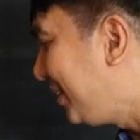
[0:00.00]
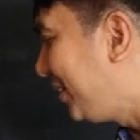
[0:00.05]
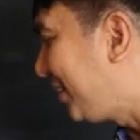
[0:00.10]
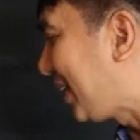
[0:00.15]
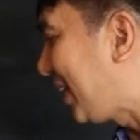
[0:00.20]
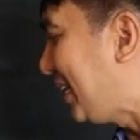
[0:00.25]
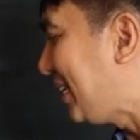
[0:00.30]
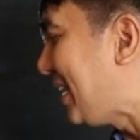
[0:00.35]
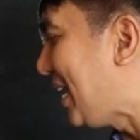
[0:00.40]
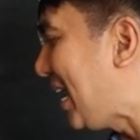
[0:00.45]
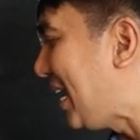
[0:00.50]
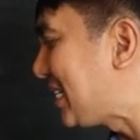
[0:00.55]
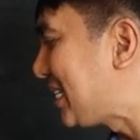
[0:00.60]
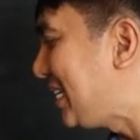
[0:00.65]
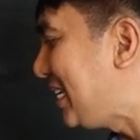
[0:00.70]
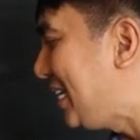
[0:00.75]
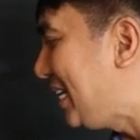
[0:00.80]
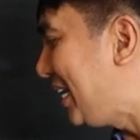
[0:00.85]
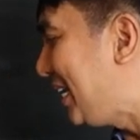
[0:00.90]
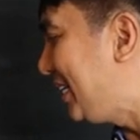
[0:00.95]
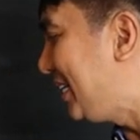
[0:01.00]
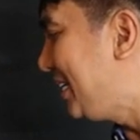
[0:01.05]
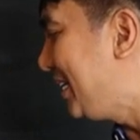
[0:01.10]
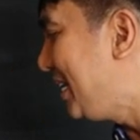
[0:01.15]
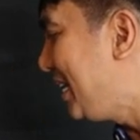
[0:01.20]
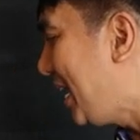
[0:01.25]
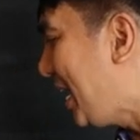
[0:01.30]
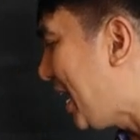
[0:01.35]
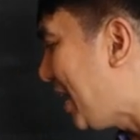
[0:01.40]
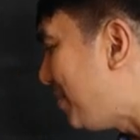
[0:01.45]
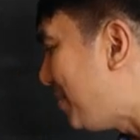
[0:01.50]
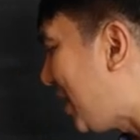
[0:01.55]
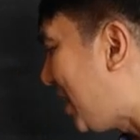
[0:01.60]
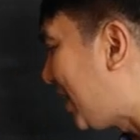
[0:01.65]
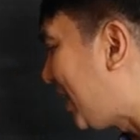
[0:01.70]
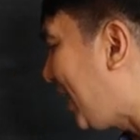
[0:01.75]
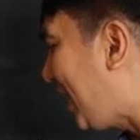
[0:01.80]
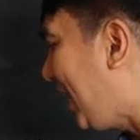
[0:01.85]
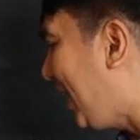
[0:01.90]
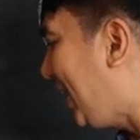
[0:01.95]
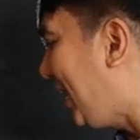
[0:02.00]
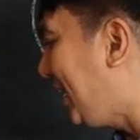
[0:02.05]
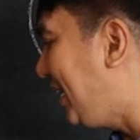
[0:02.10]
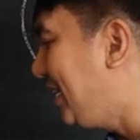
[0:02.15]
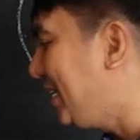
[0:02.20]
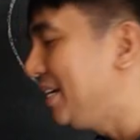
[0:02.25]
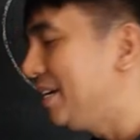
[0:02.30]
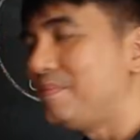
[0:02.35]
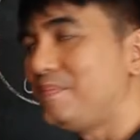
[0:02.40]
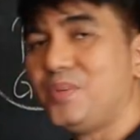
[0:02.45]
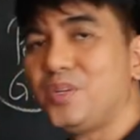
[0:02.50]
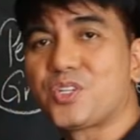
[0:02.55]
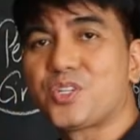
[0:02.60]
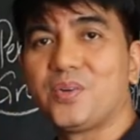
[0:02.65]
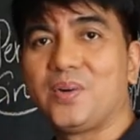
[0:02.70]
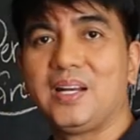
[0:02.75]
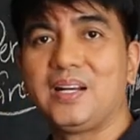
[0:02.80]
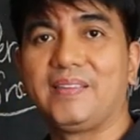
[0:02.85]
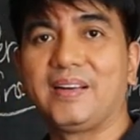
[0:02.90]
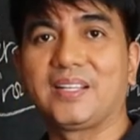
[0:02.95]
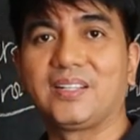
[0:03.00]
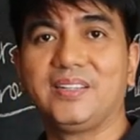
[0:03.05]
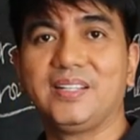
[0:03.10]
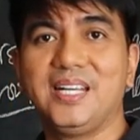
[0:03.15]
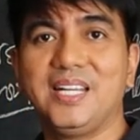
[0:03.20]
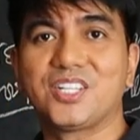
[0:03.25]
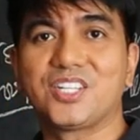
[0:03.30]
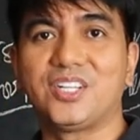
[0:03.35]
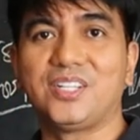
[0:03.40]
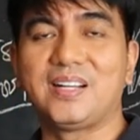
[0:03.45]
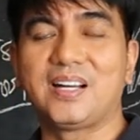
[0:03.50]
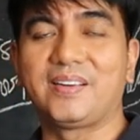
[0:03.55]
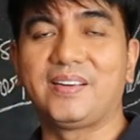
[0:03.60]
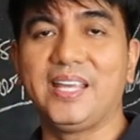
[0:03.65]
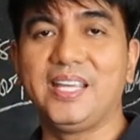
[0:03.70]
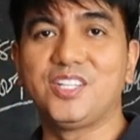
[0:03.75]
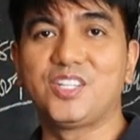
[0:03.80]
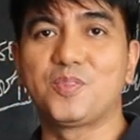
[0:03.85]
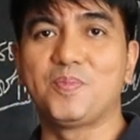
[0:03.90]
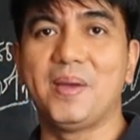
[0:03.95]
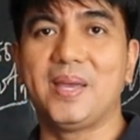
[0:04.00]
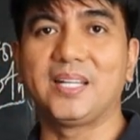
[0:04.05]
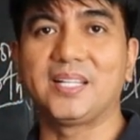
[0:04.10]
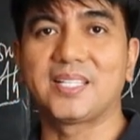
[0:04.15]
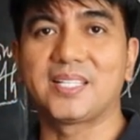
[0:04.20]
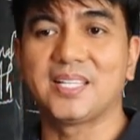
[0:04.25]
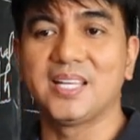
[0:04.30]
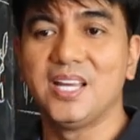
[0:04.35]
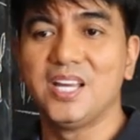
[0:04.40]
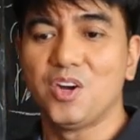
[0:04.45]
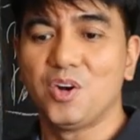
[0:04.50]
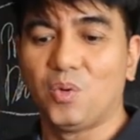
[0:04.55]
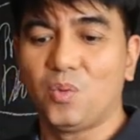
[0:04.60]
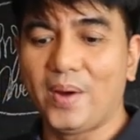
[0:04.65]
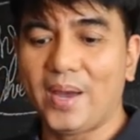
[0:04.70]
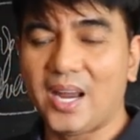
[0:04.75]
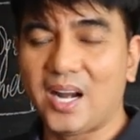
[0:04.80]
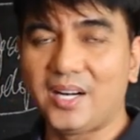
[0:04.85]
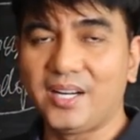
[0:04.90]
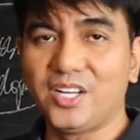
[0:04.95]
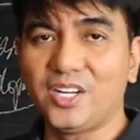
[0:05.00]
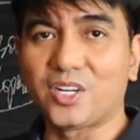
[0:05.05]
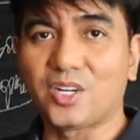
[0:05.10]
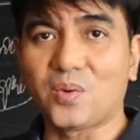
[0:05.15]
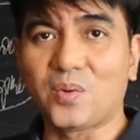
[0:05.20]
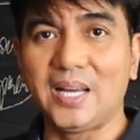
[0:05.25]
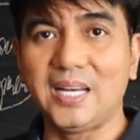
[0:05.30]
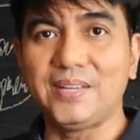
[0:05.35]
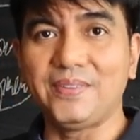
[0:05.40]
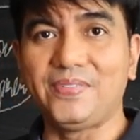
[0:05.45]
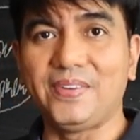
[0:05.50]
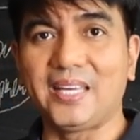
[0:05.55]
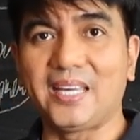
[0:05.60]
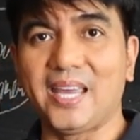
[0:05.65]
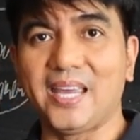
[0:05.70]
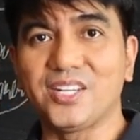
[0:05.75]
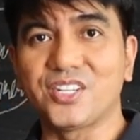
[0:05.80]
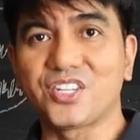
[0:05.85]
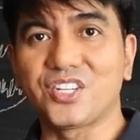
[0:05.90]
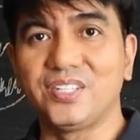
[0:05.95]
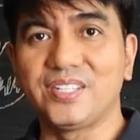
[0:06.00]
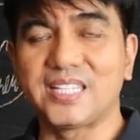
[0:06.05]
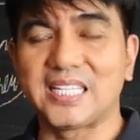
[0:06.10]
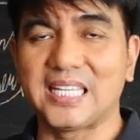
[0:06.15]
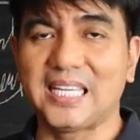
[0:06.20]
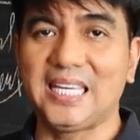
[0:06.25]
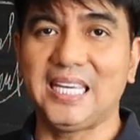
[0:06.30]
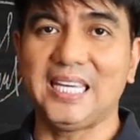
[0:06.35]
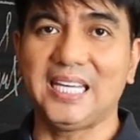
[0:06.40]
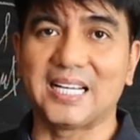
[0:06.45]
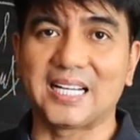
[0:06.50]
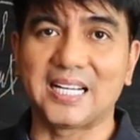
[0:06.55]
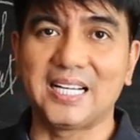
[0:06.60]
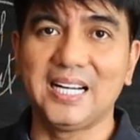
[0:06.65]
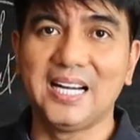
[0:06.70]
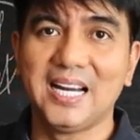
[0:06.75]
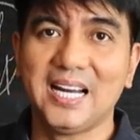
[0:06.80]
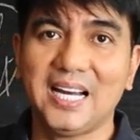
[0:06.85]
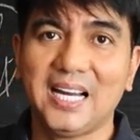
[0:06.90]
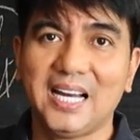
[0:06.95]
okay, the ASEAN MRA, mutual recognition arrangements, where your qualifications here